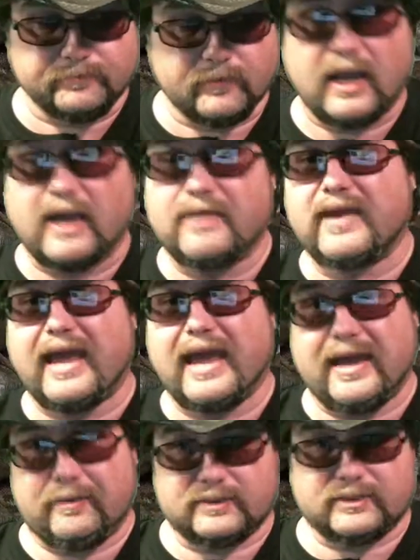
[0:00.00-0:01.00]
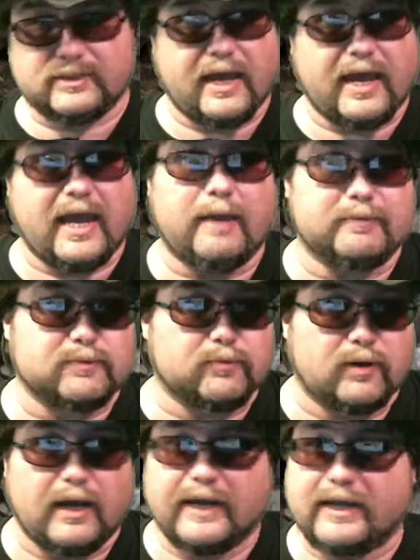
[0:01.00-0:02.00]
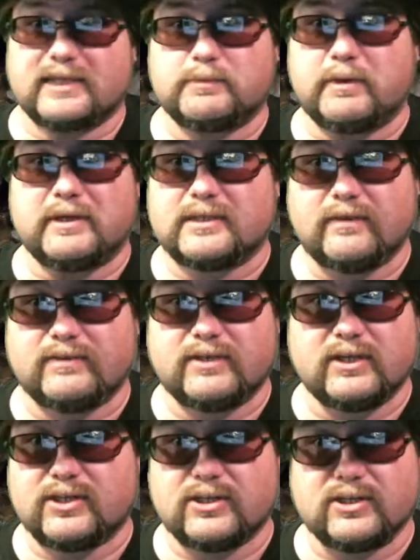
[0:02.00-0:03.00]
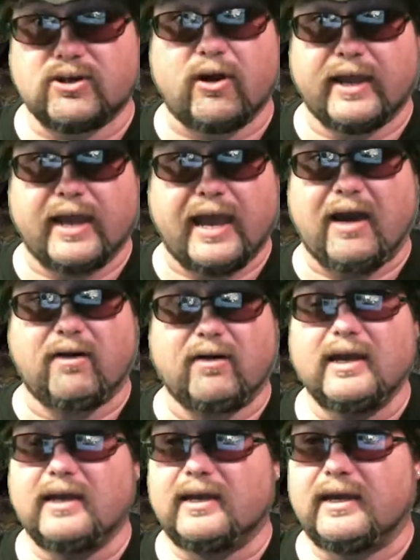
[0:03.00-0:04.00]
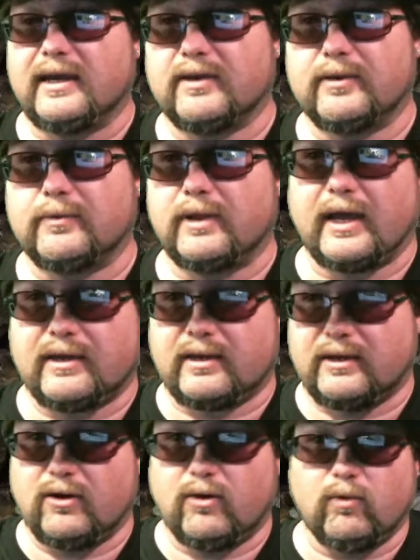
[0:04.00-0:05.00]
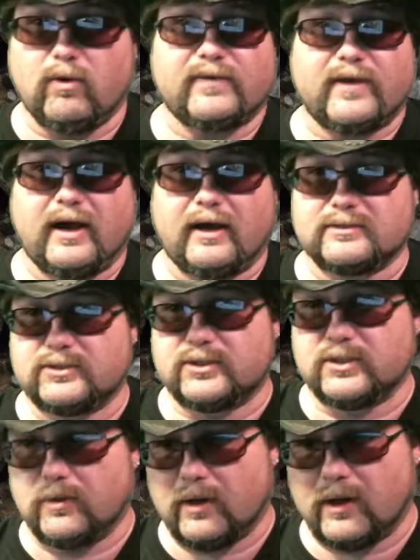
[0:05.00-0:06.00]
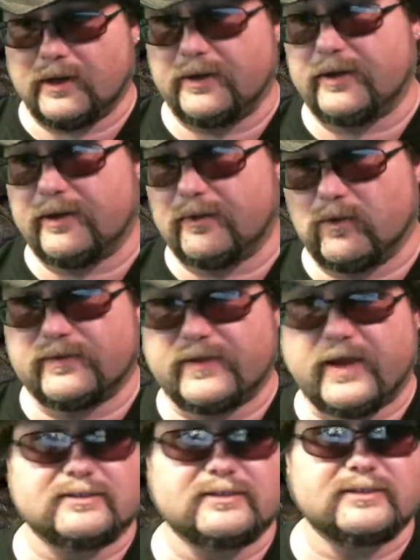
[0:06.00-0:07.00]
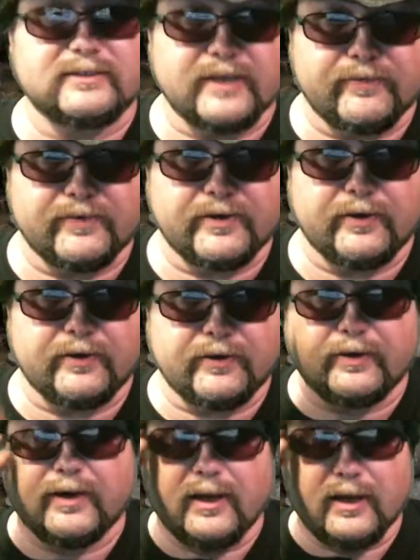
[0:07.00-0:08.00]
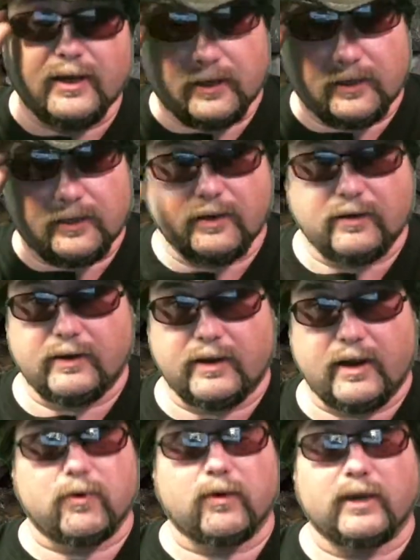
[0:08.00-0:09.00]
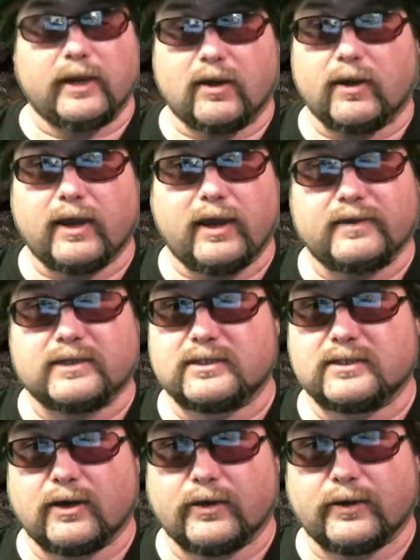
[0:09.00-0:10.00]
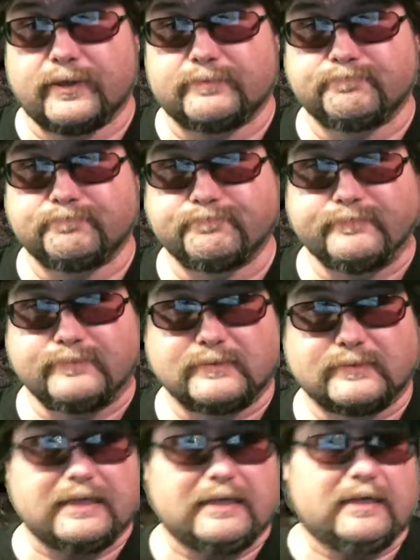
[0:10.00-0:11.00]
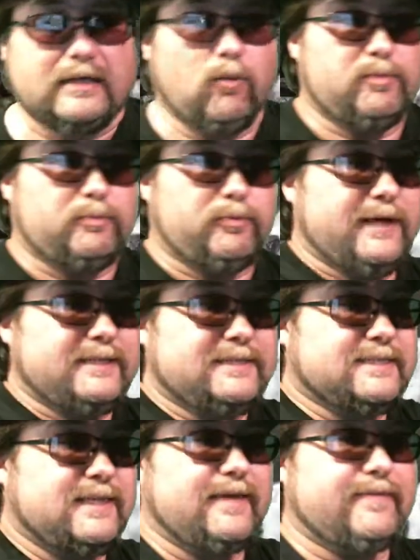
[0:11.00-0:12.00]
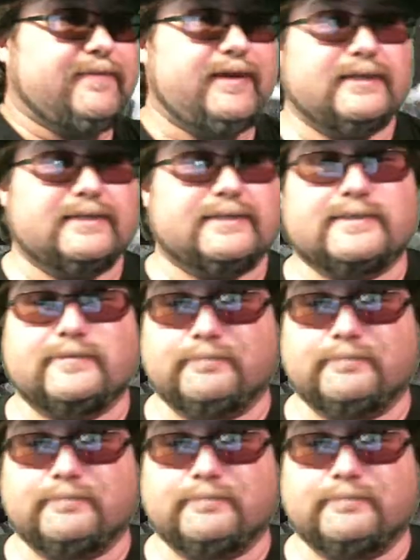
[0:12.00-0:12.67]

and the amps. The amps were like expensive just to starting out, and they were like you know 1,200 and 1,700, you know, and I'm going like, okay, this is not good. With prices like this,